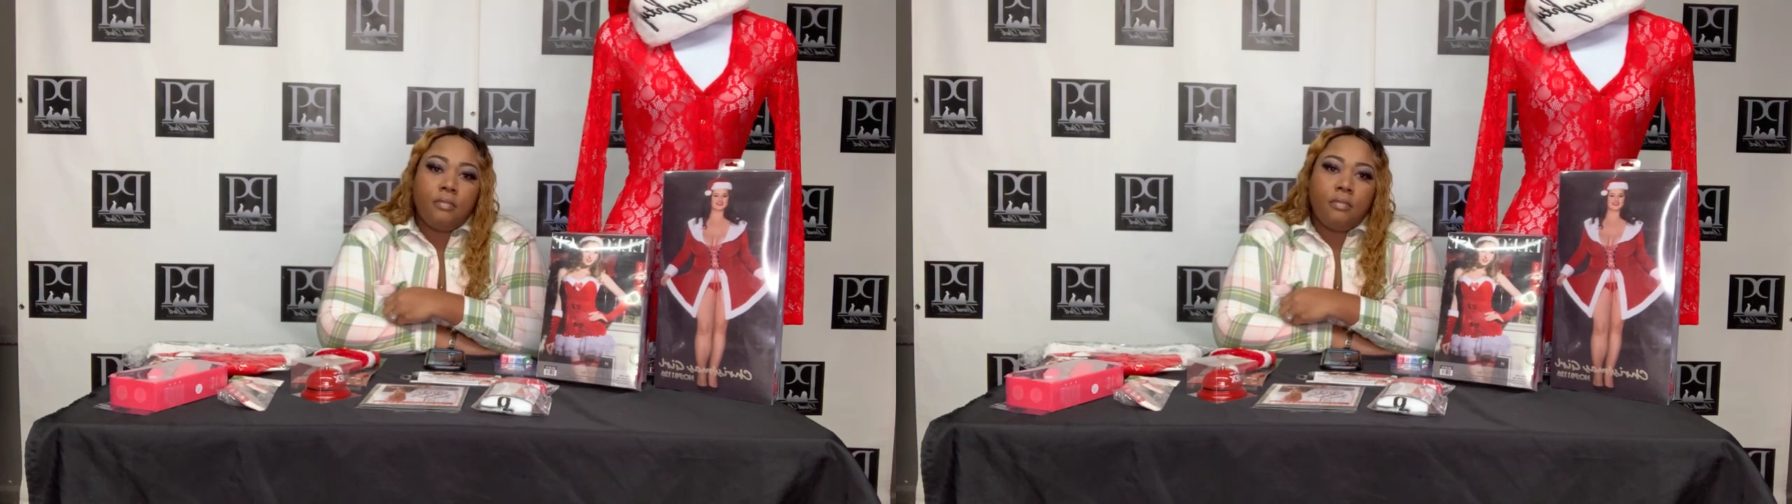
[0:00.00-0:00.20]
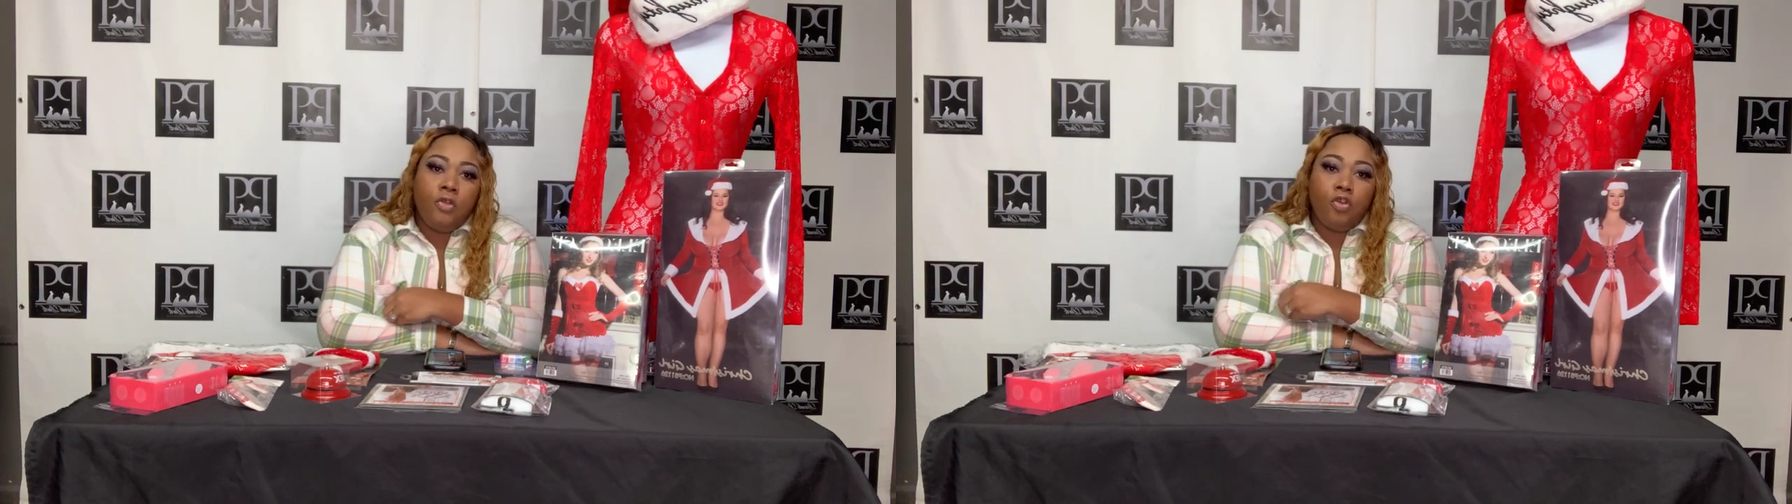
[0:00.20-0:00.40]

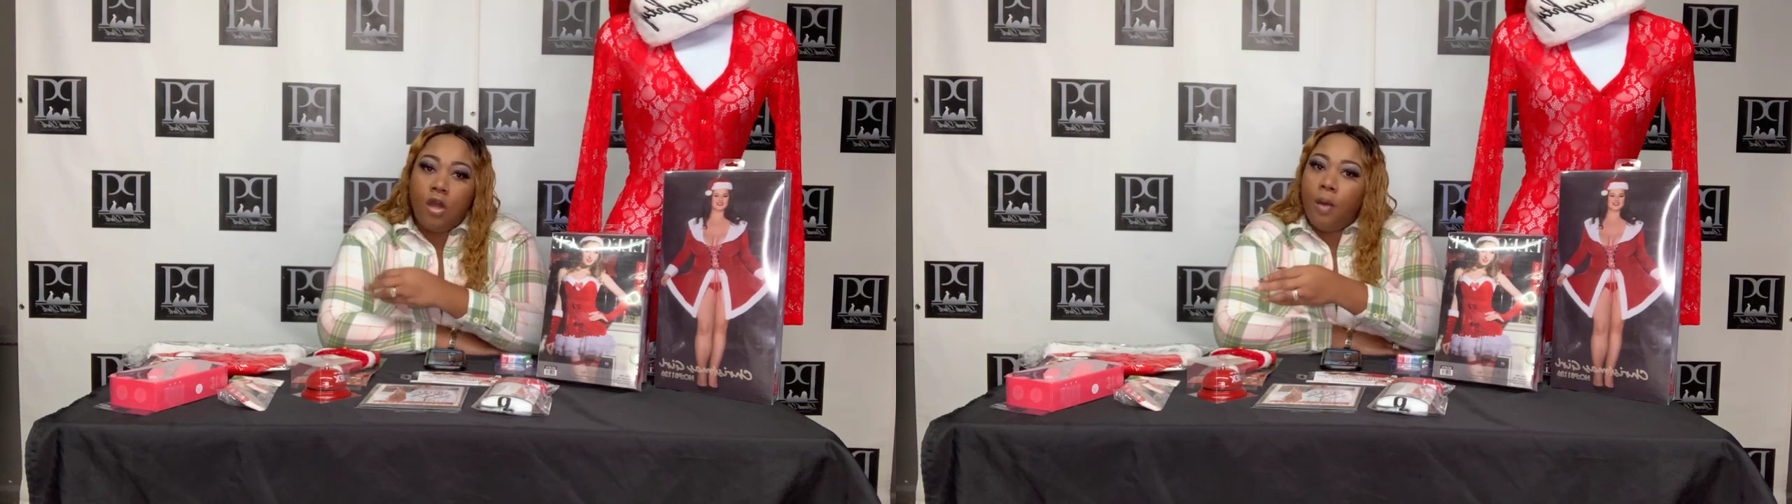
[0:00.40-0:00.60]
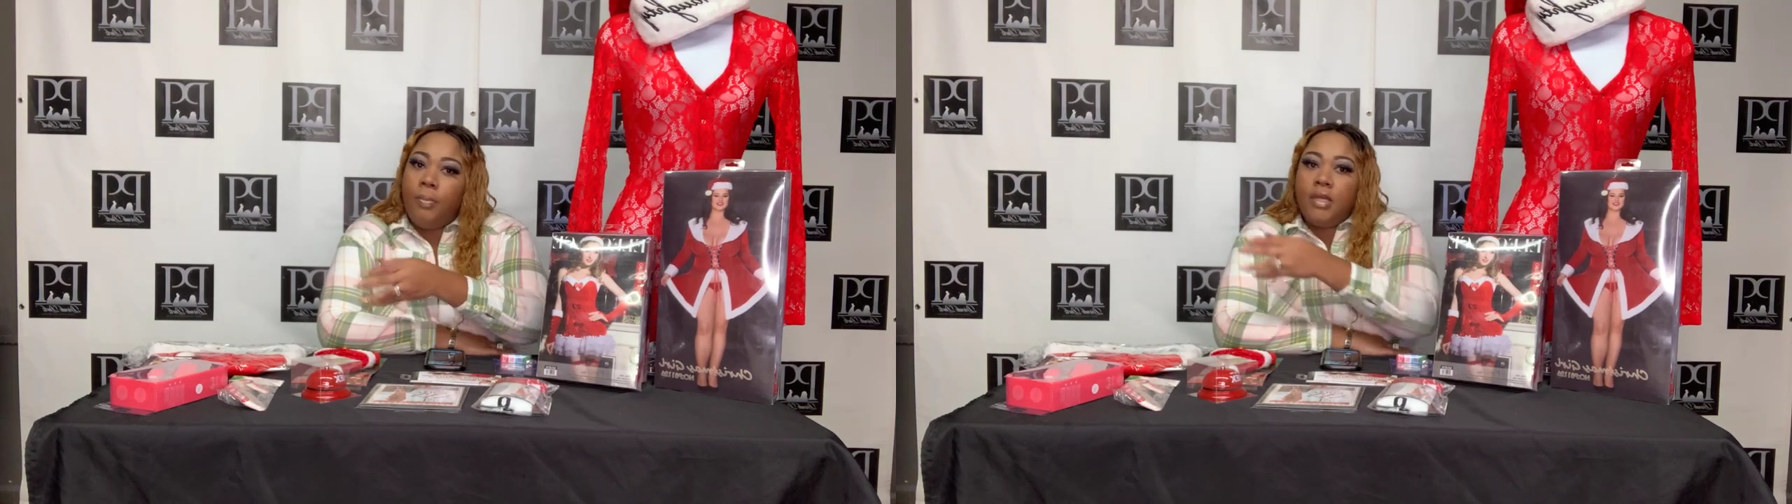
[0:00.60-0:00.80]
You
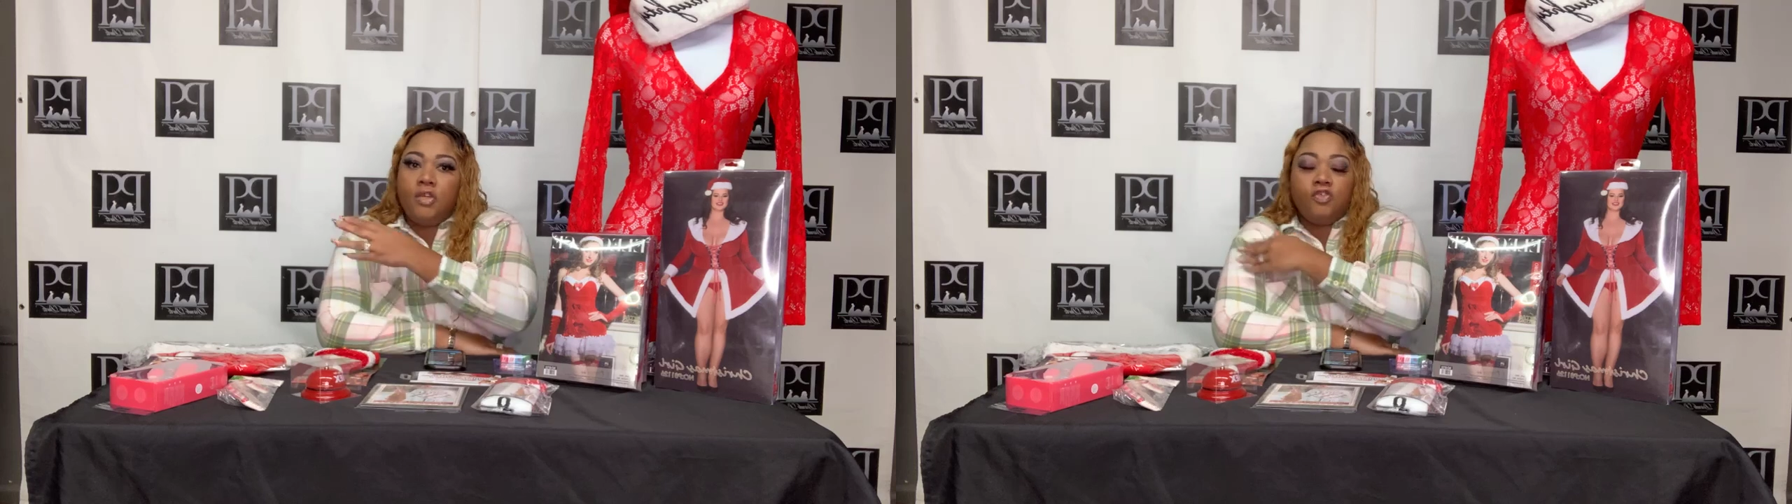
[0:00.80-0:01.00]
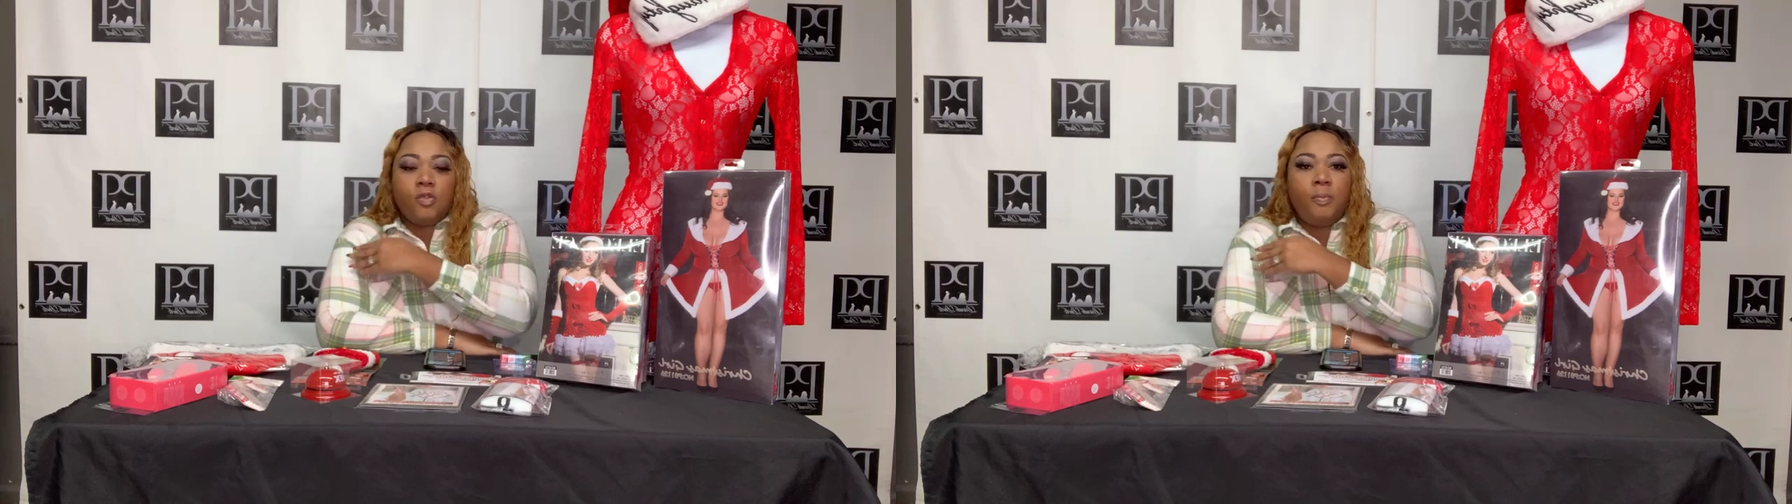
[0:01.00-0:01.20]
go be
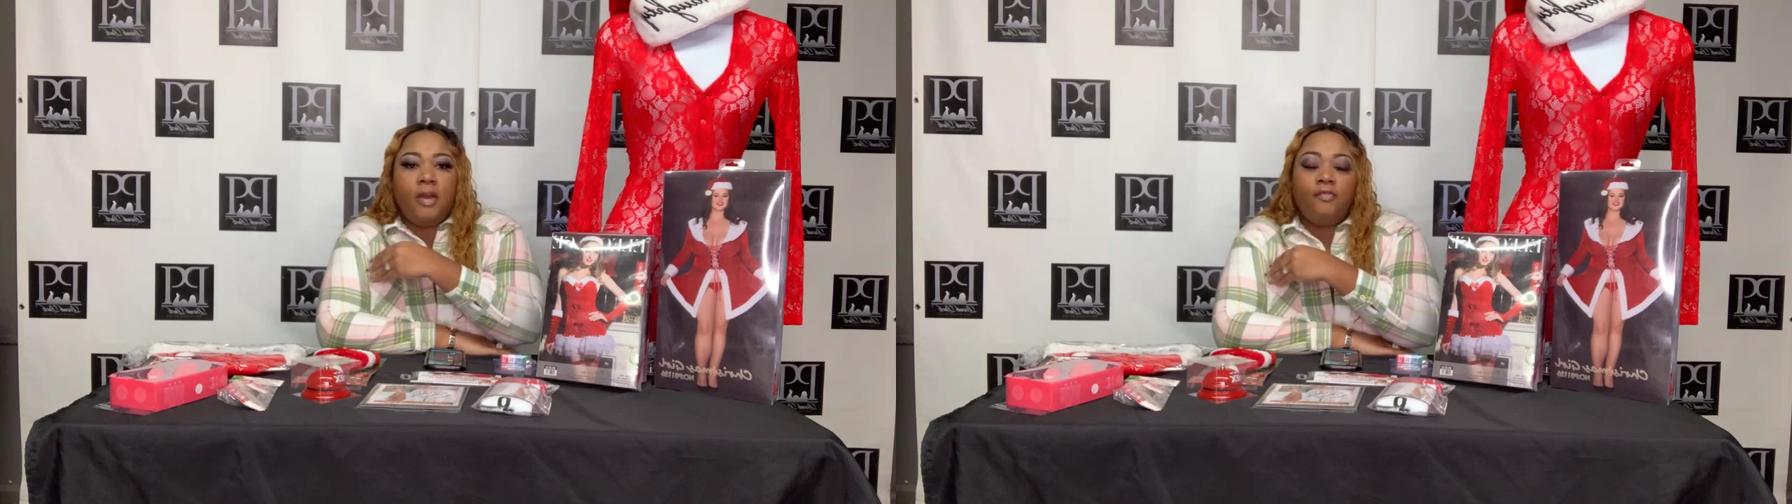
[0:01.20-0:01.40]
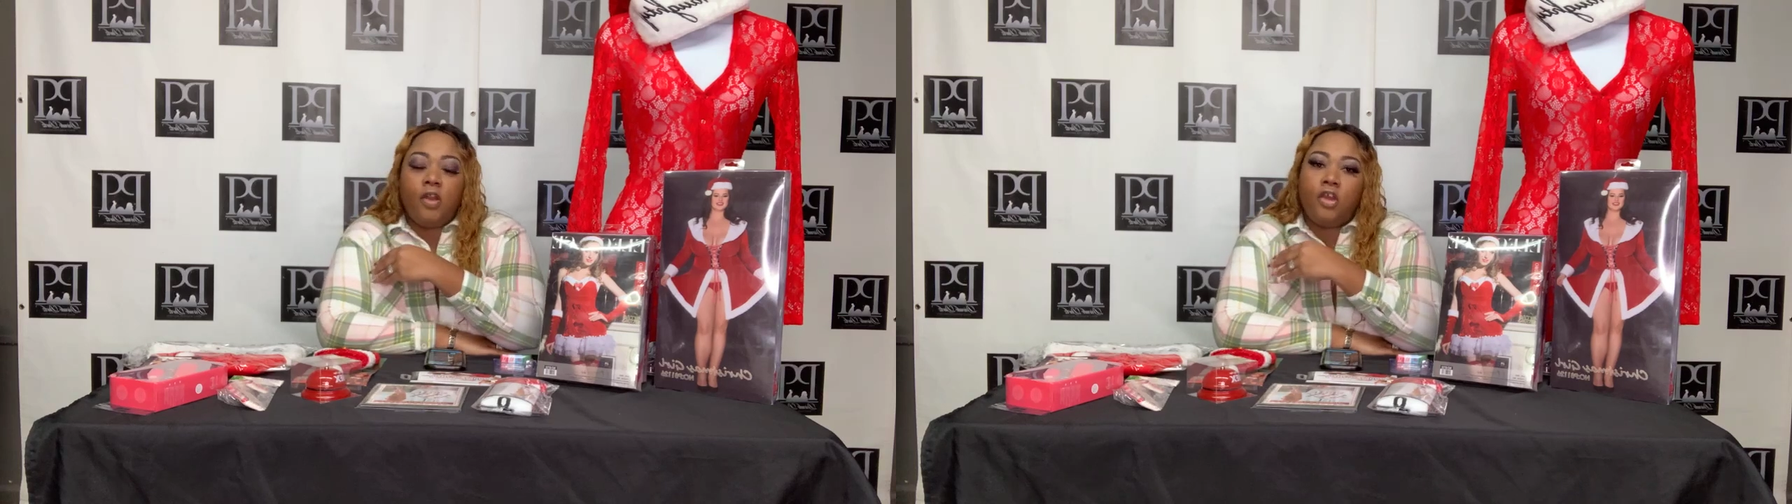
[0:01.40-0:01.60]
disrespectful on